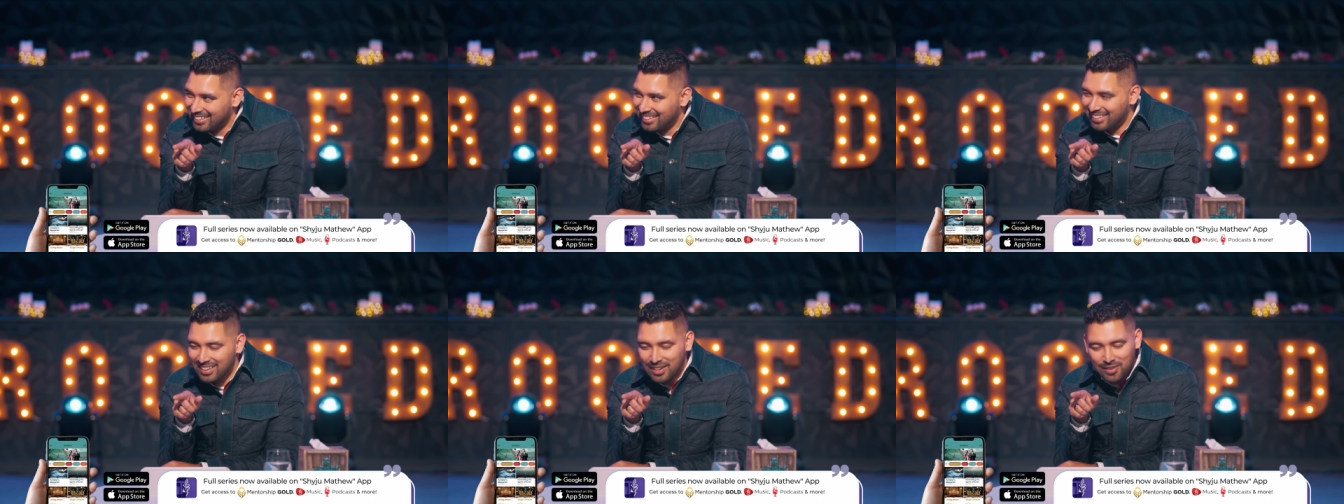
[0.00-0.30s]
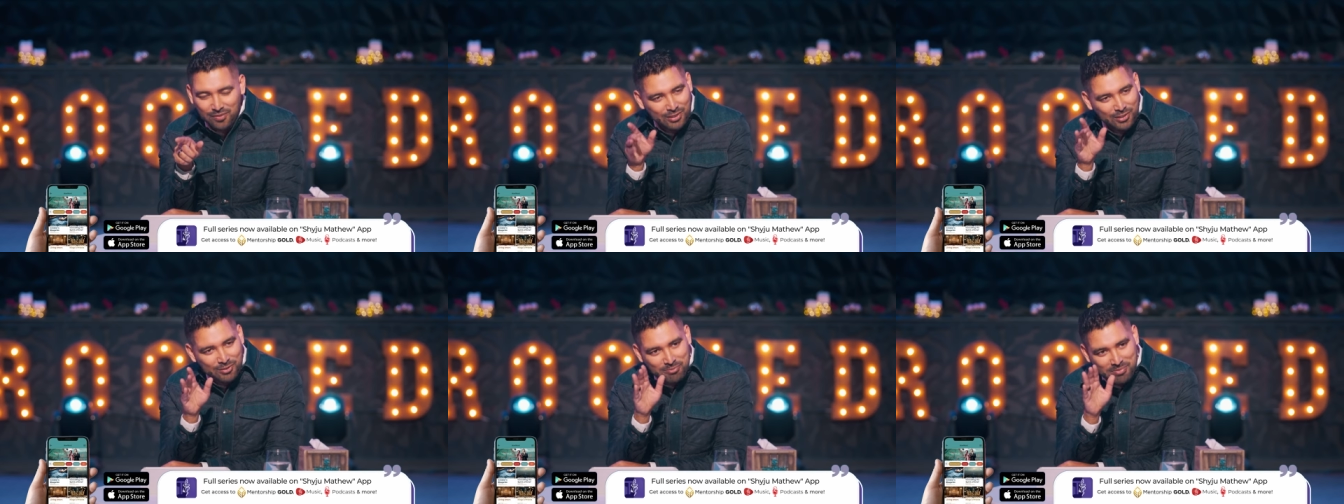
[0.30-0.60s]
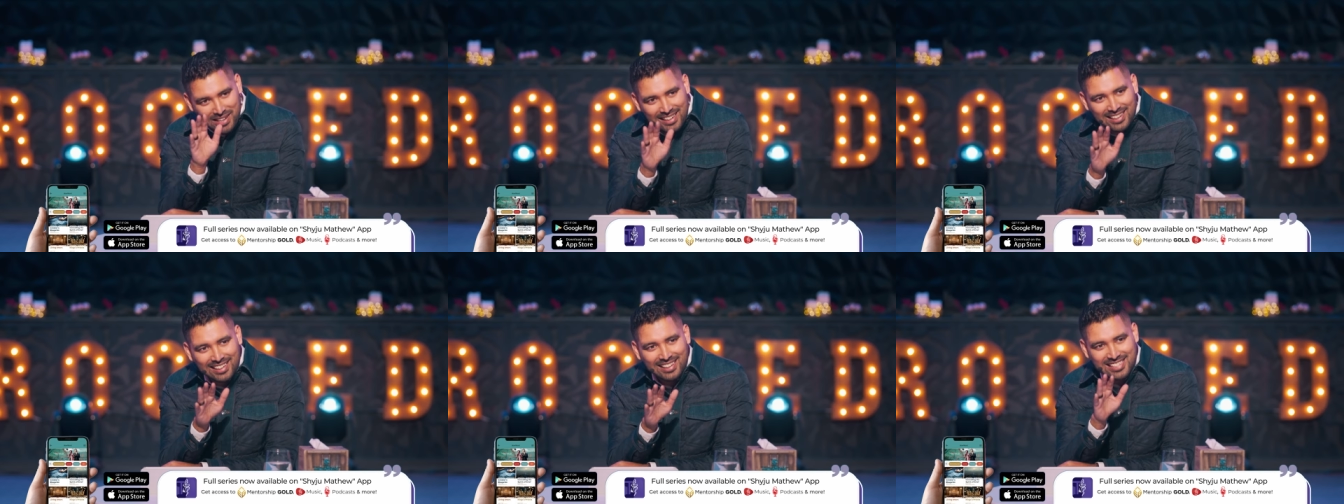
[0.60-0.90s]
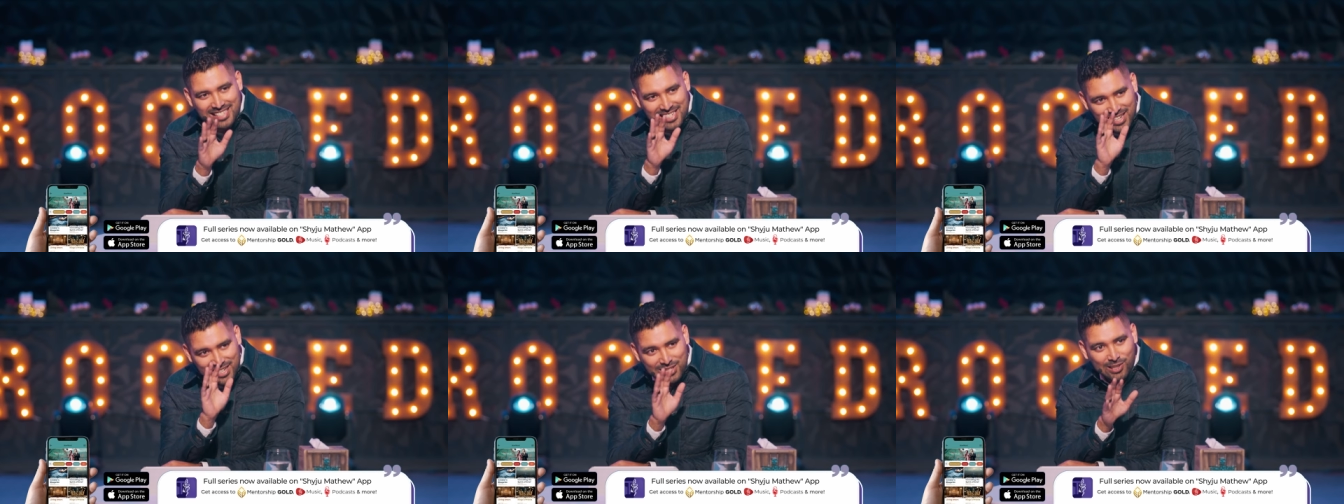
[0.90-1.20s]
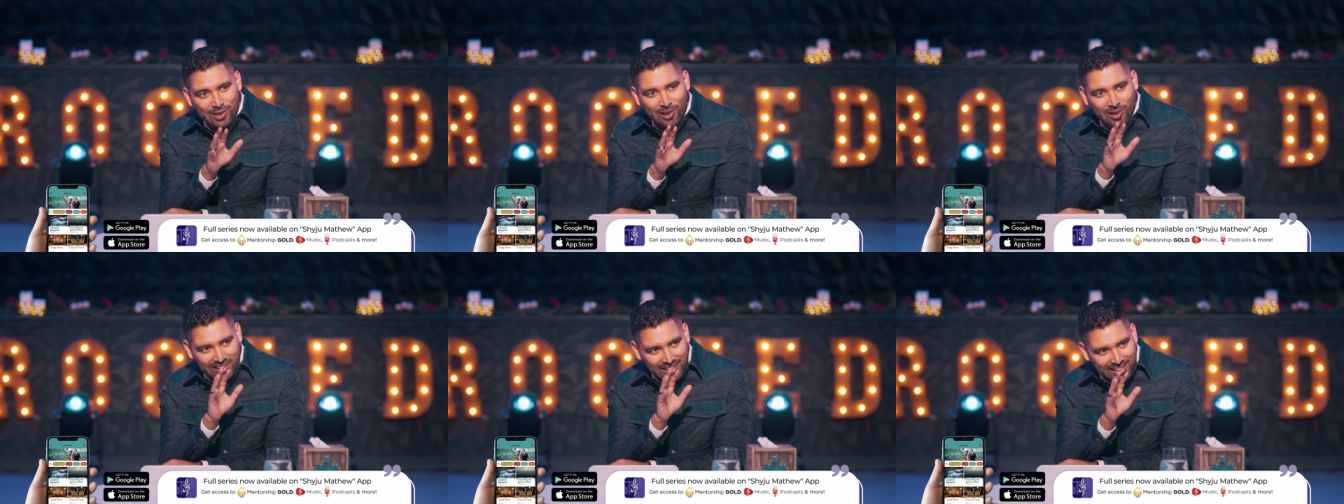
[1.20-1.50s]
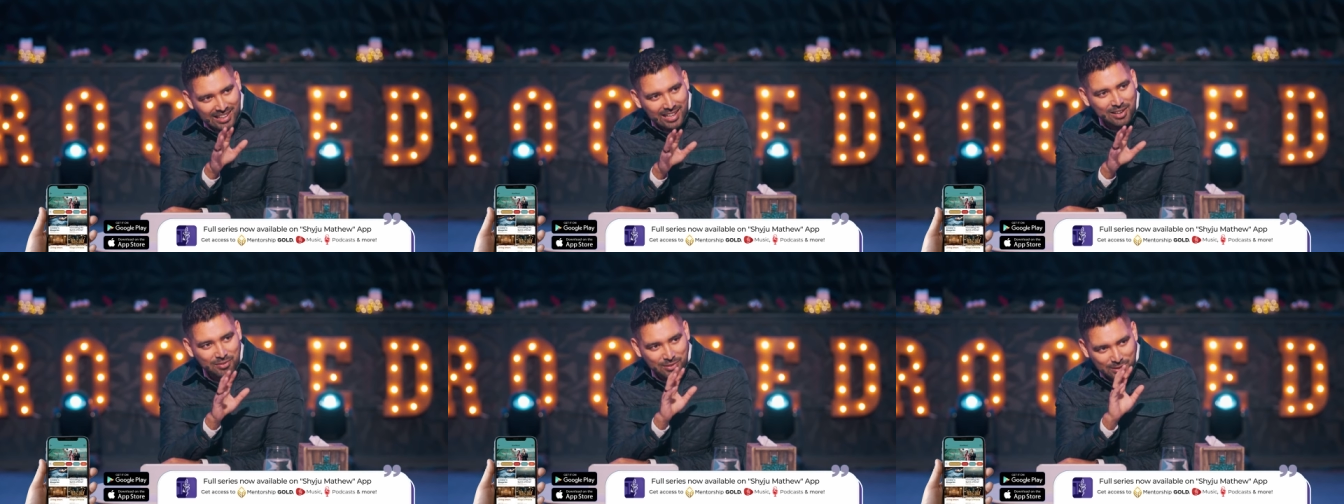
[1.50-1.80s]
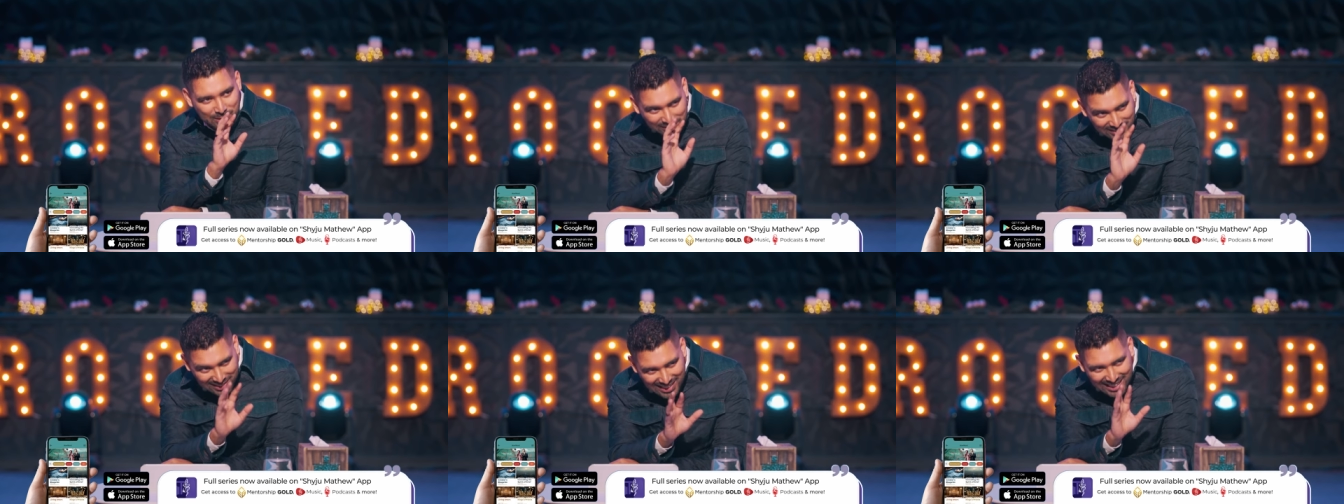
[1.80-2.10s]
if you've been in church long enough,
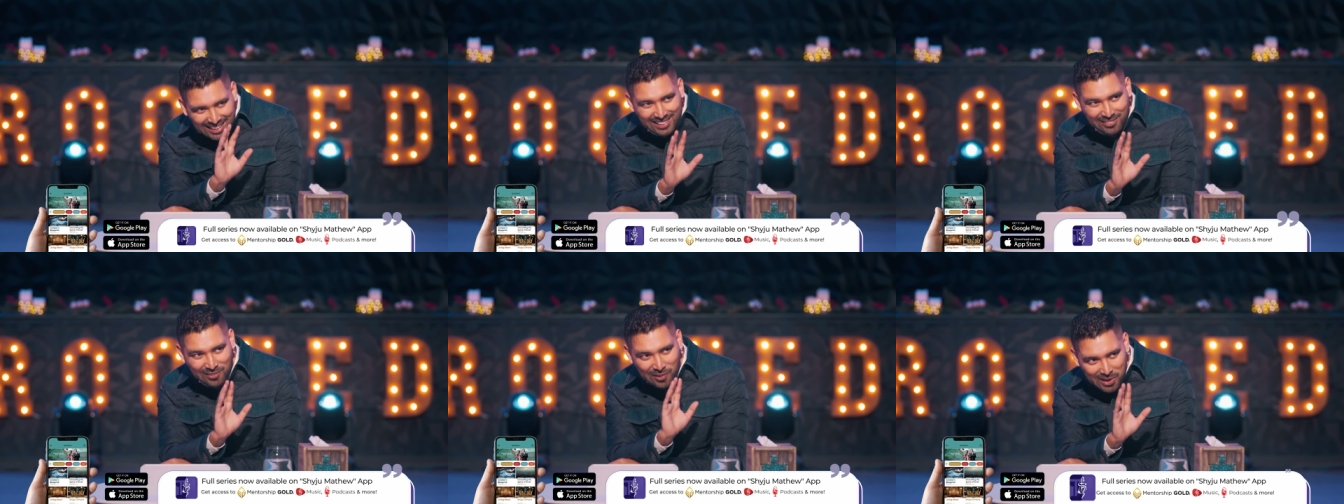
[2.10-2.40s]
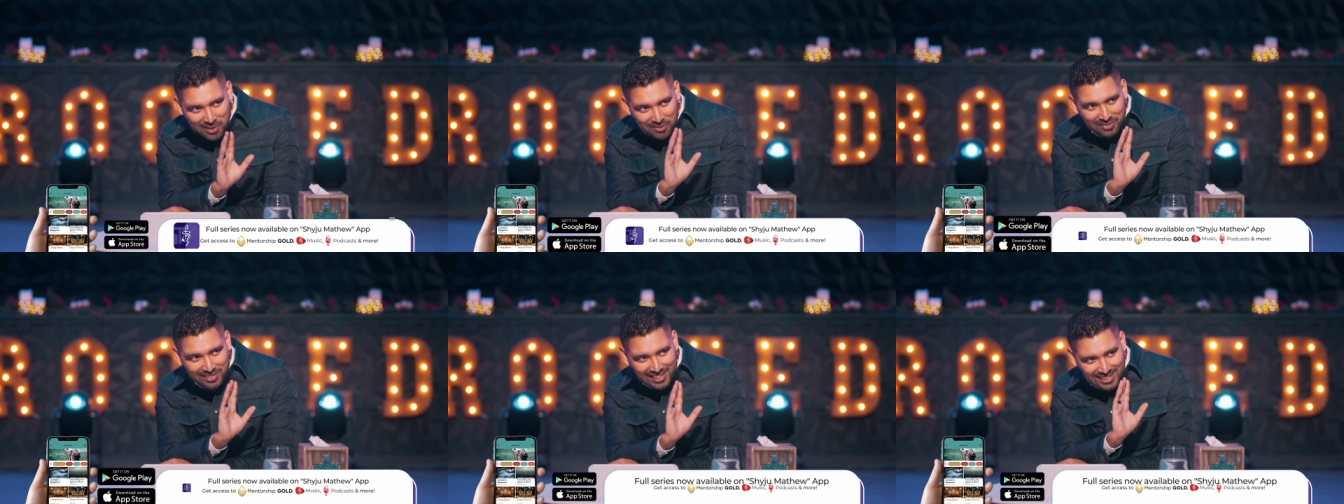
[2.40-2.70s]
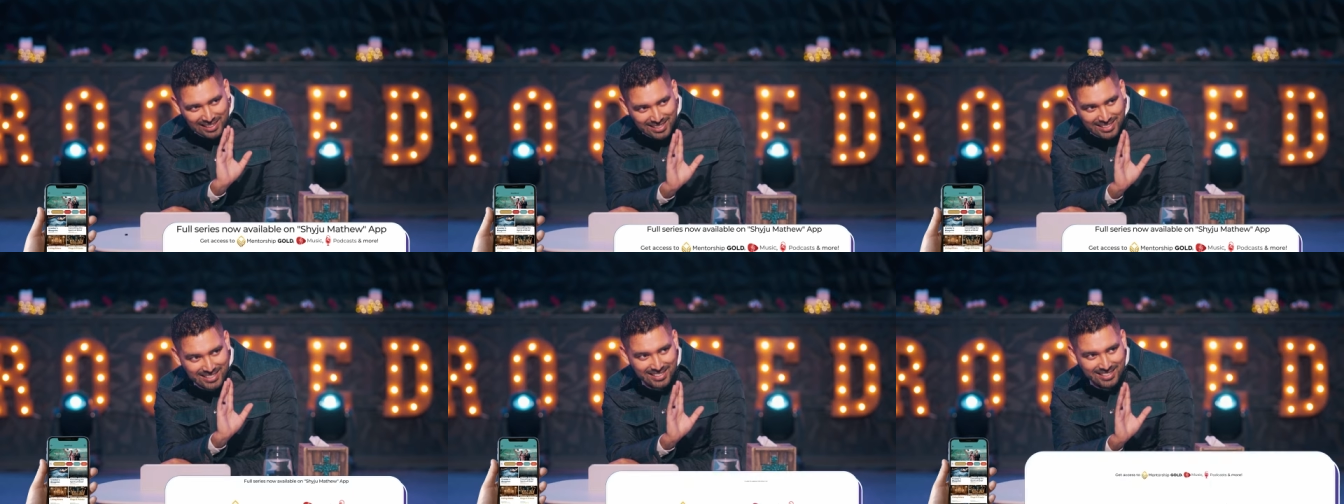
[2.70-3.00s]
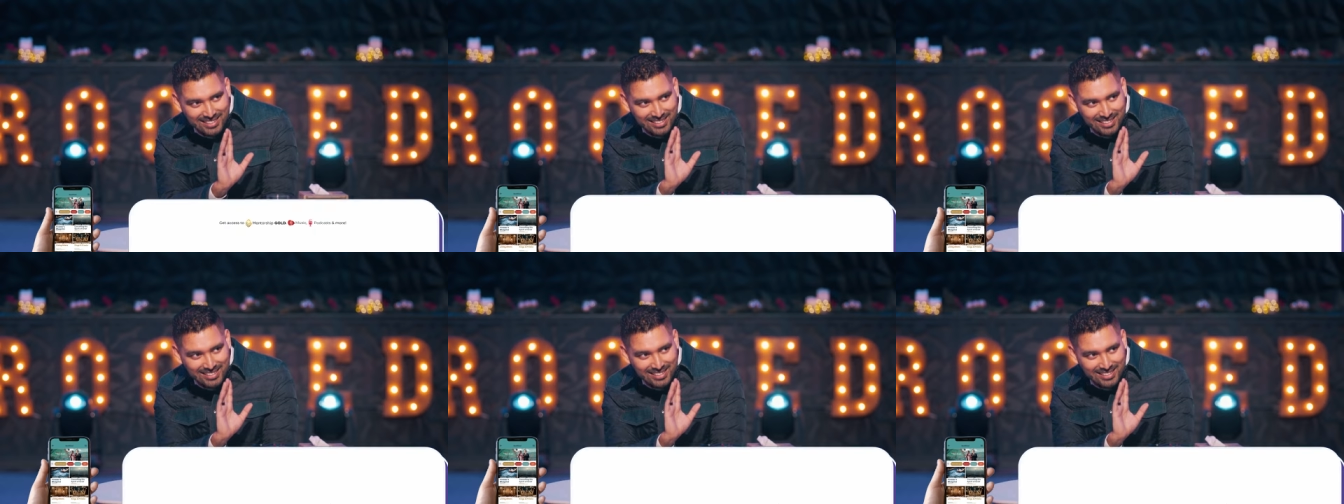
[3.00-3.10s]
you've seen one of these.